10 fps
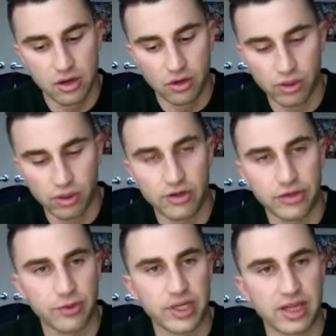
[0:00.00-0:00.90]
What are
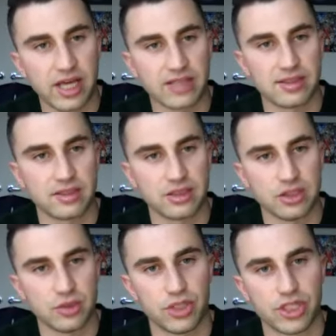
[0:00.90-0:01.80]
3 lessons that
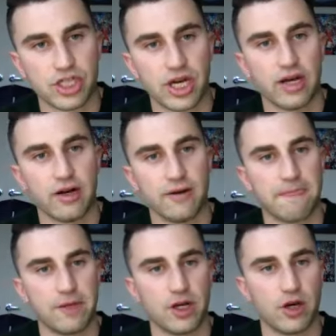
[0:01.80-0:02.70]
you would share,
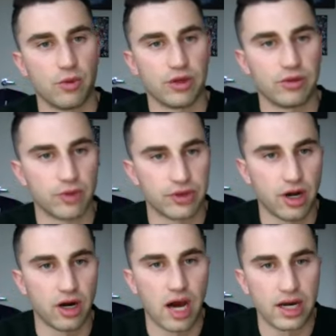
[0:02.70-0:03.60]
with
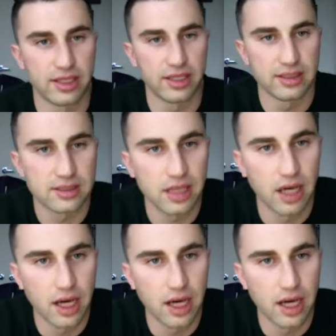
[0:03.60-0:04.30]
our audience,